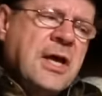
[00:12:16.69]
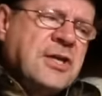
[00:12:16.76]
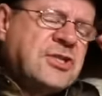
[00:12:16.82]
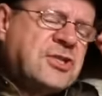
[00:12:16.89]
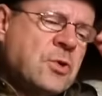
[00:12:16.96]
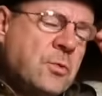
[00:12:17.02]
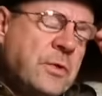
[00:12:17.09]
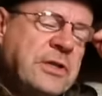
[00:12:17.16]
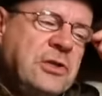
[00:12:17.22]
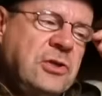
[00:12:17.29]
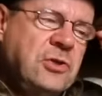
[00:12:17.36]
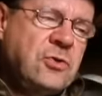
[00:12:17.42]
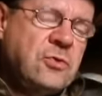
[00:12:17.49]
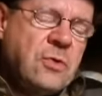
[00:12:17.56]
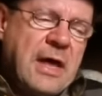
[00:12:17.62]
So, when
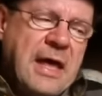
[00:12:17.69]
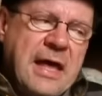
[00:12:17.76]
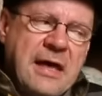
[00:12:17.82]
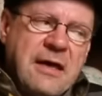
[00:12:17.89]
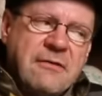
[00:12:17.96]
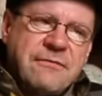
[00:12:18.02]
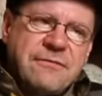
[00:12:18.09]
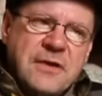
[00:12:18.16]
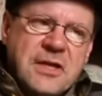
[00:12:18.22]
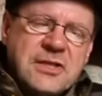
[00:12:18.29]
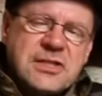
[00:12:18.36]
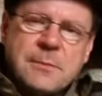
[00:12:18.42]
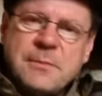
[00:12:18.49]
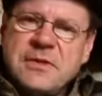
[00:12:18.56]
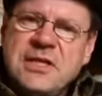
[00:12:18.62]
you have
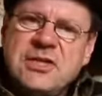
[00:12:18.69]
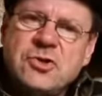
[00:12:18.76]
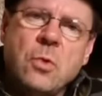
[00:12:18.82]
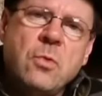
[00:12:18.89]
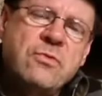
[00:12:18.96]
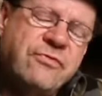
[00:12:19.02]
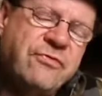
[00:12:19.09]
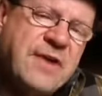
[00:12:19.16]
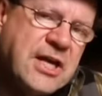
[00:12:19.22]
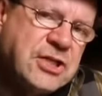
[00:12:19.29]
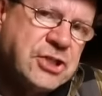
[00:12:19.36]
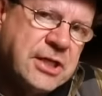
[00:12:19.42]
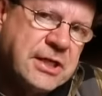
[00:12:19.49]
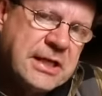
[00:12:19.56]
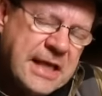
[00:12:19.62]
some of these old
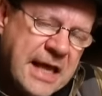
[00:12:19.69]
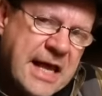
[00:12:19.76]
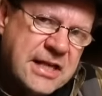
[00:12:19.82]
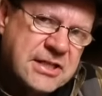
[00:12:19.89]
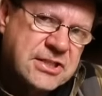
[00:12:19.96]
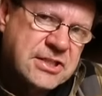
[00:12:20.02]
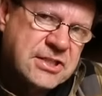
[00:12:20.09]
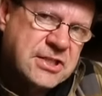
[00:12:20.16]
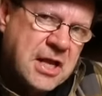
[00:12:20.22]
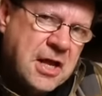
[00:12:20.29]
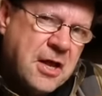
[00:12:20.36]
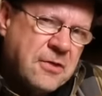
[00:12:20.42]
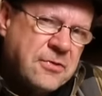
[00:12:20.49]
fashioned casks